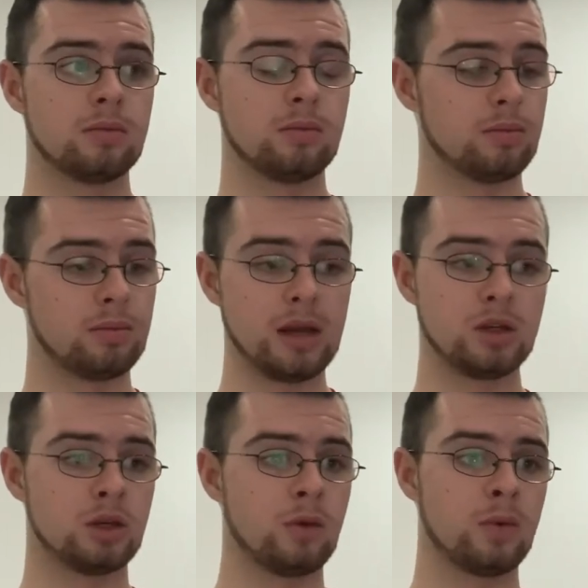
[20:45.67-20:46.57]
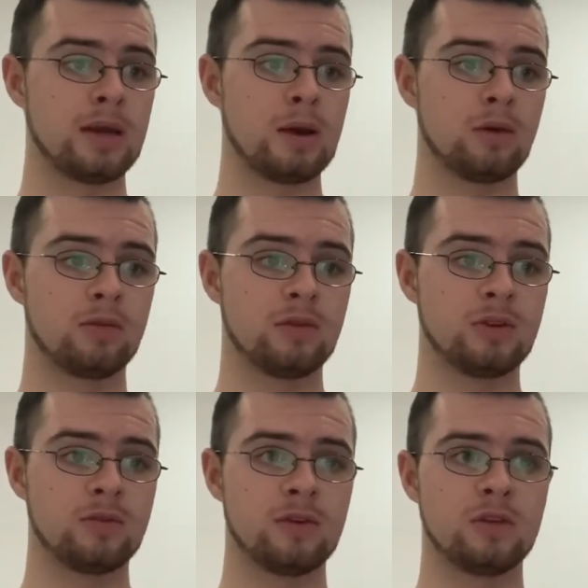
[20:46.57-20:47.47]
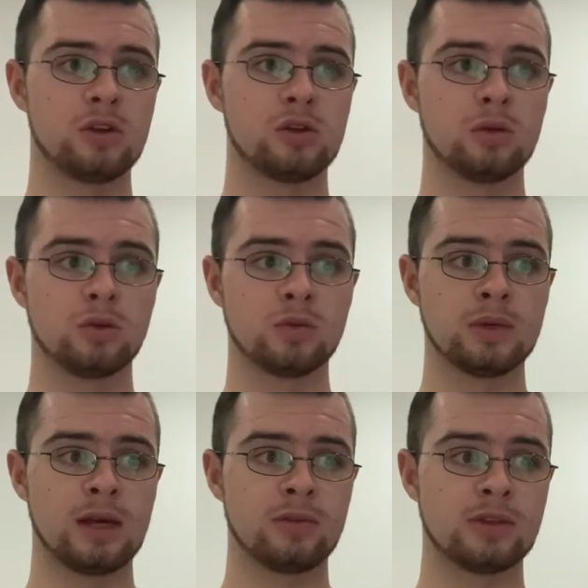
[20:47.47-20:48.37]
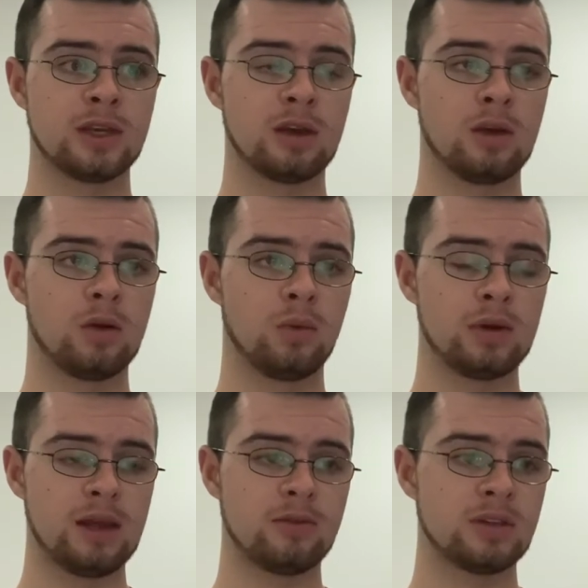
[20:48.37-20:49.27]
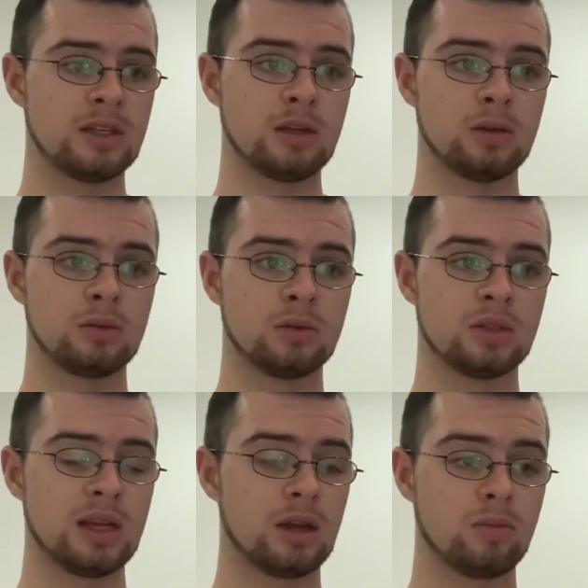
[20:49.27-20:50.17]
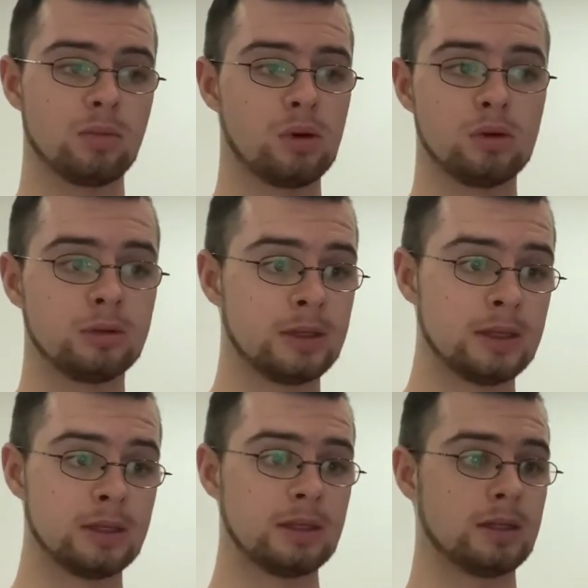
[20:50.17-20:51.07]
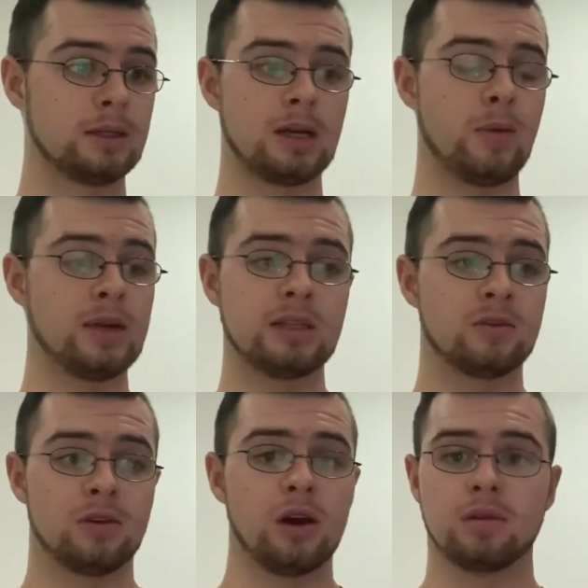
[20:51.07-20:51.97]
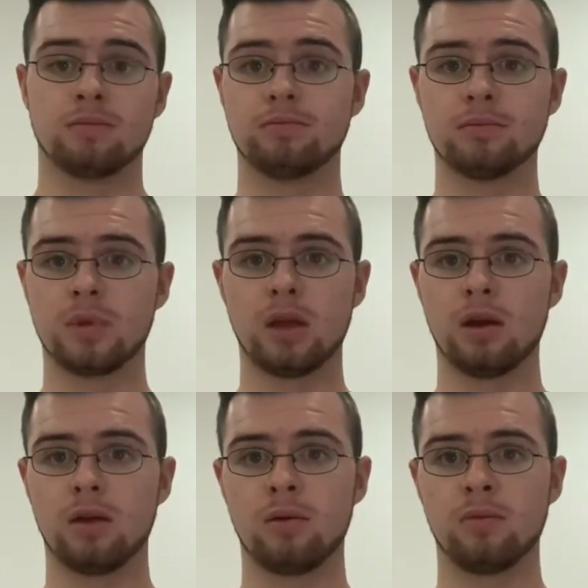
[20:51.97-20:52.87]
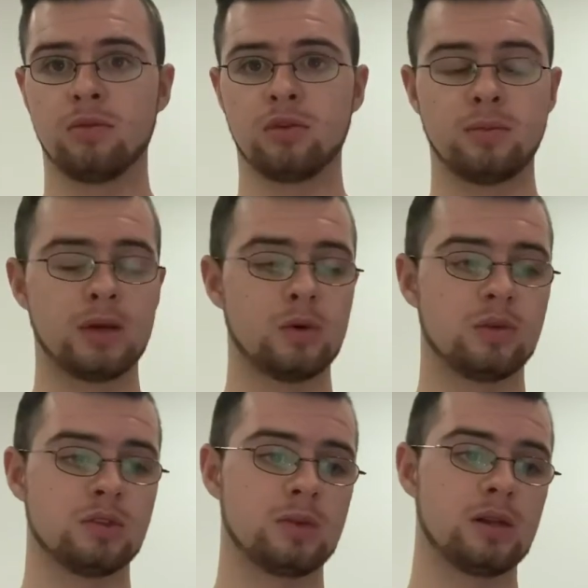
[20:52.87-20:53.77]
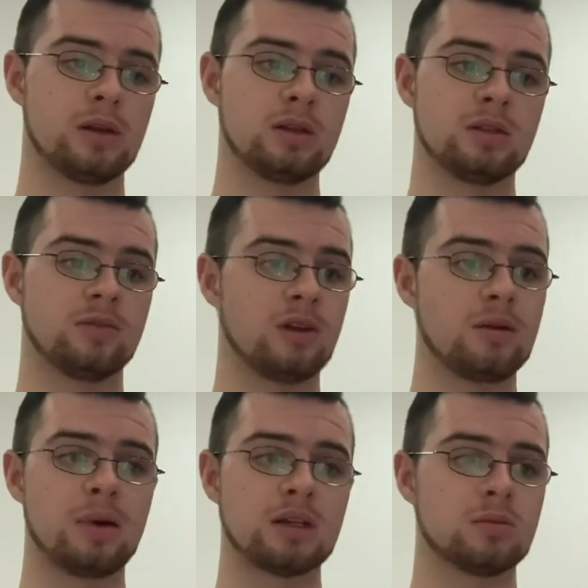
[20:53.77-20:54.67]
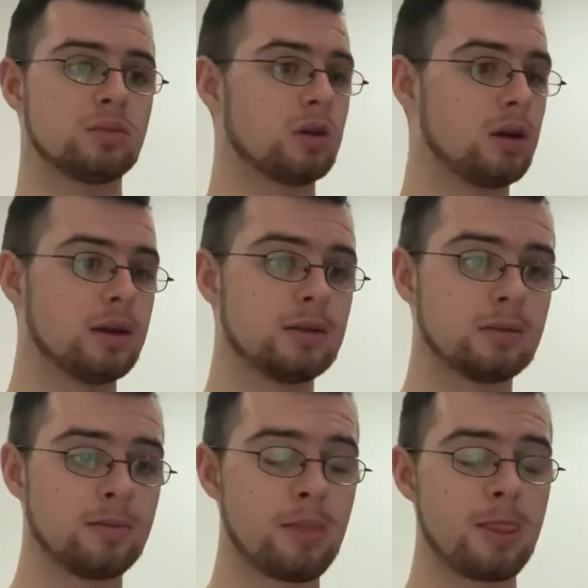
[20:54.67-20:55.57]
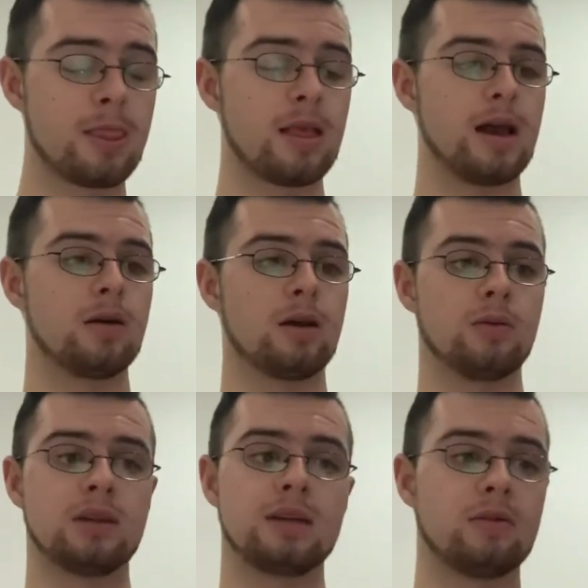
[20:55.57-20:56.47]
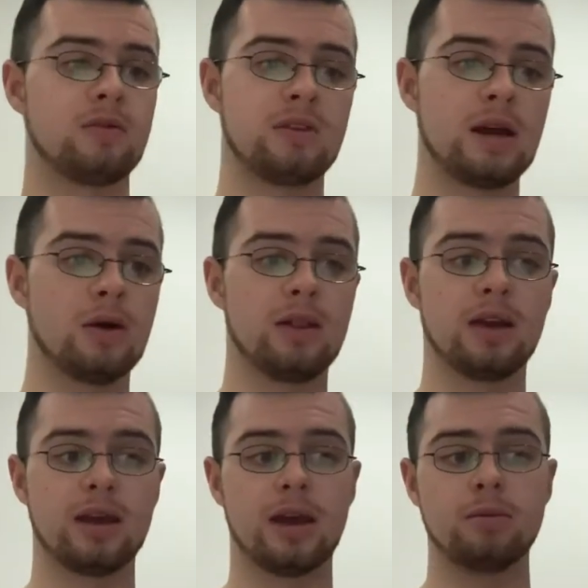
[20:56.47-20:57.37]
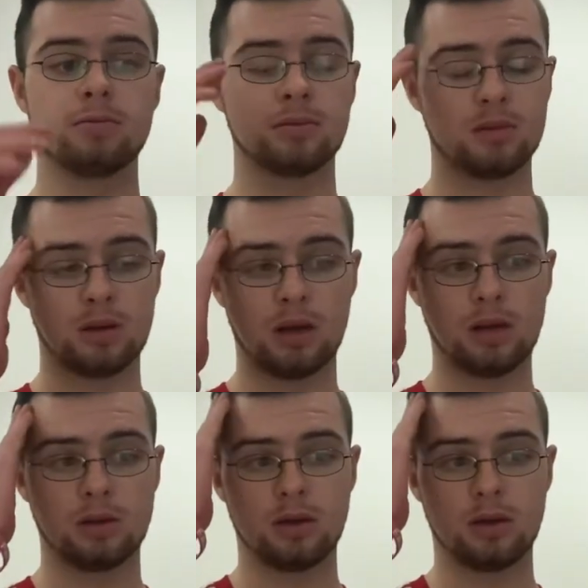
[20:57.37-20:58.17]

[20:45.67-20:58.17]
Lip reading: make sure we win our 50-50 duels, win every single second ball. And we need to fight from minute 1 to minute 90. Fight, passion, pride. And we need everything out of that game. And